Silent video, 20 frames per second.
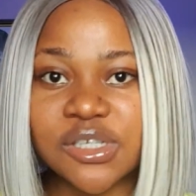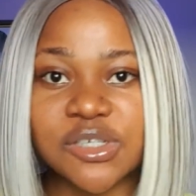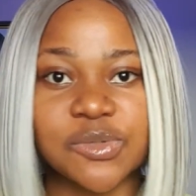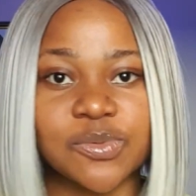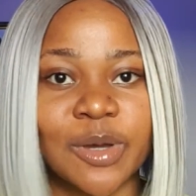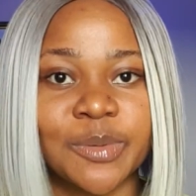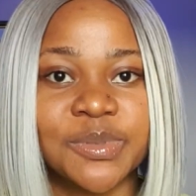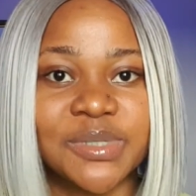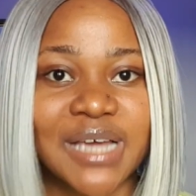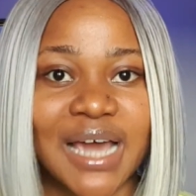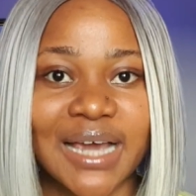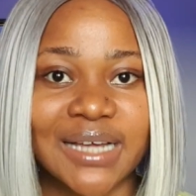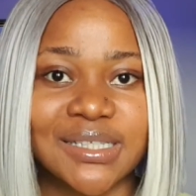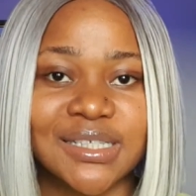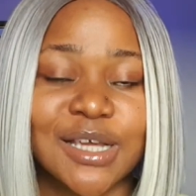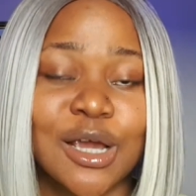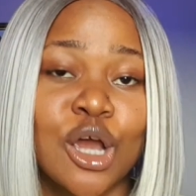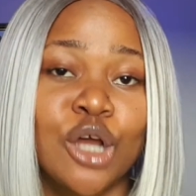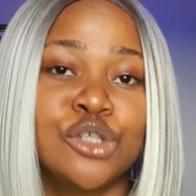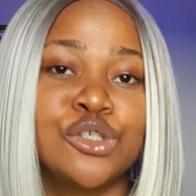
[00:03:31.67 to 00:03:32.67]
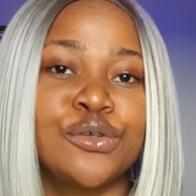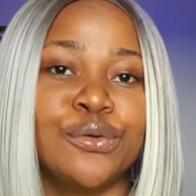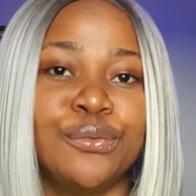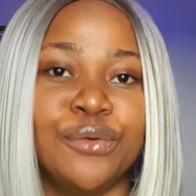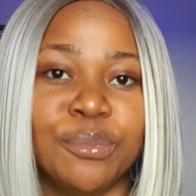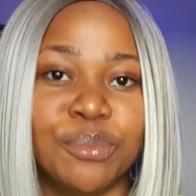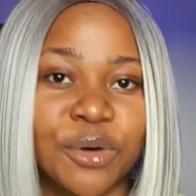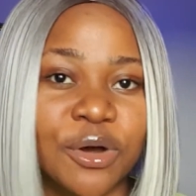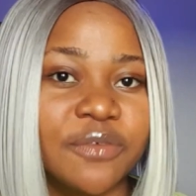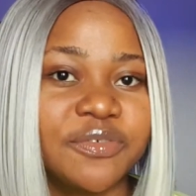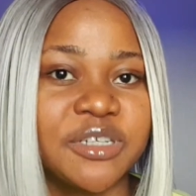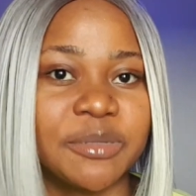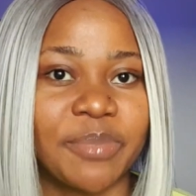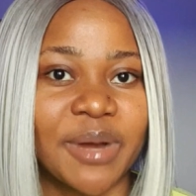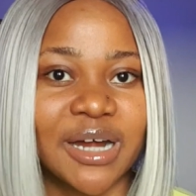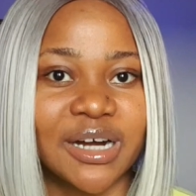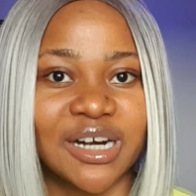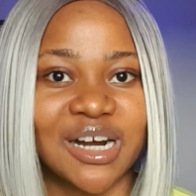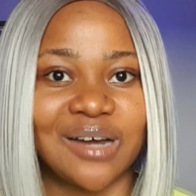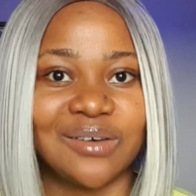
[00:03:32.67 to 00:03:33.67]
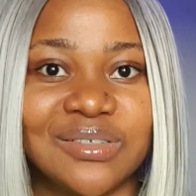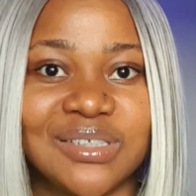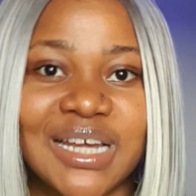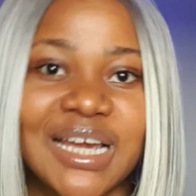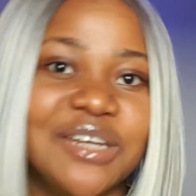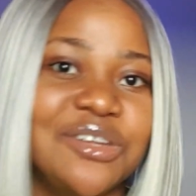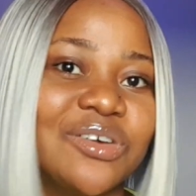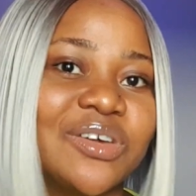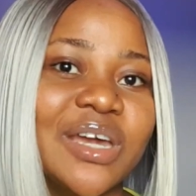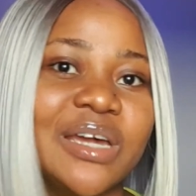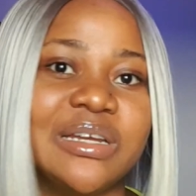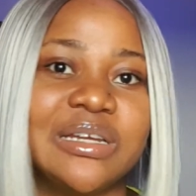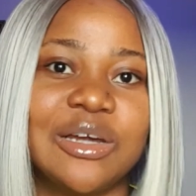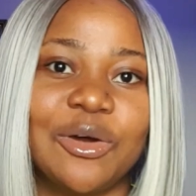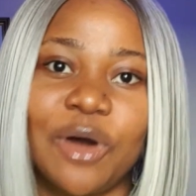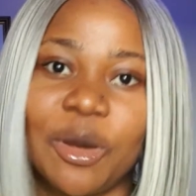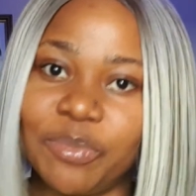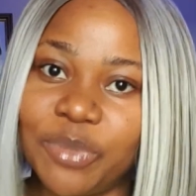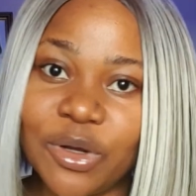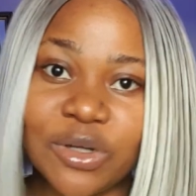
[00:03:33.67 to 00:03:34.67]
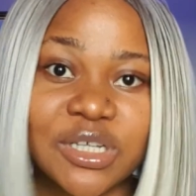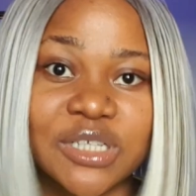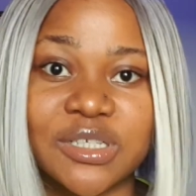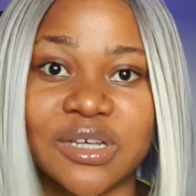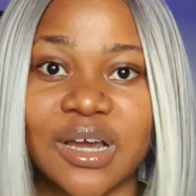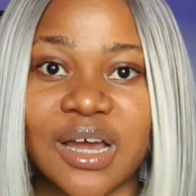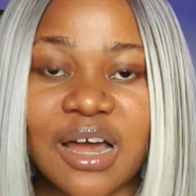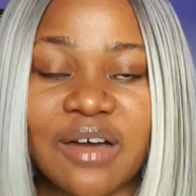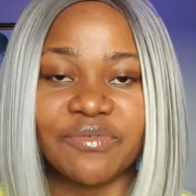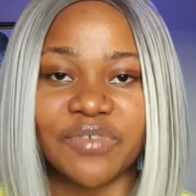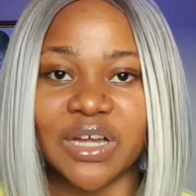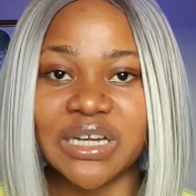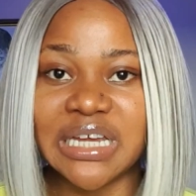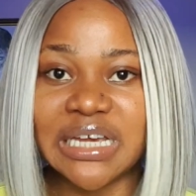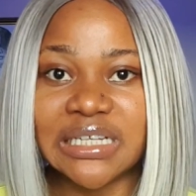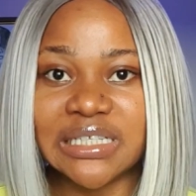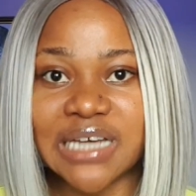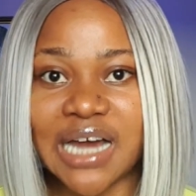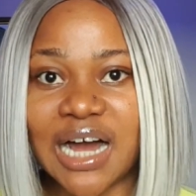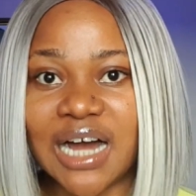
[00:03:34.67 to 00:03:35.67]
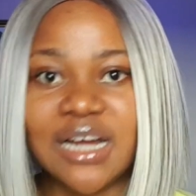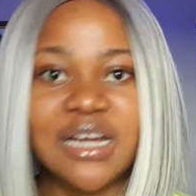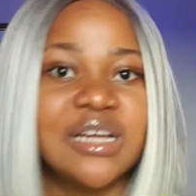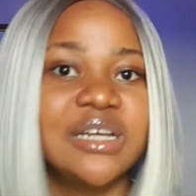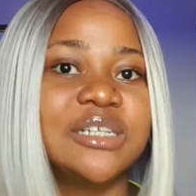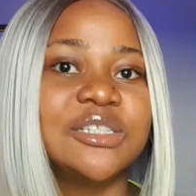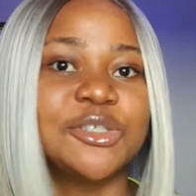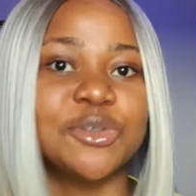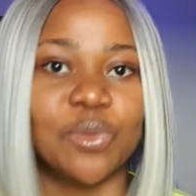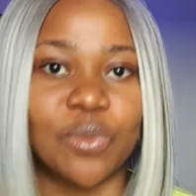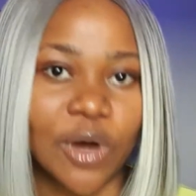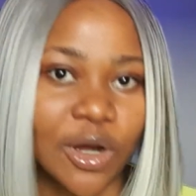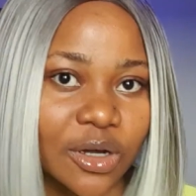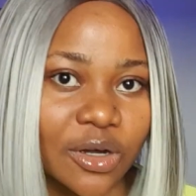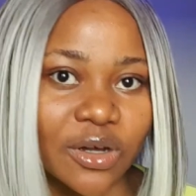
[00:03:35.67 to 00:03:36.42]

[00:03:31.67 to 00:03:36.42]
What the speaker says: this website to remove the background. Then you can upload it on Canva later to work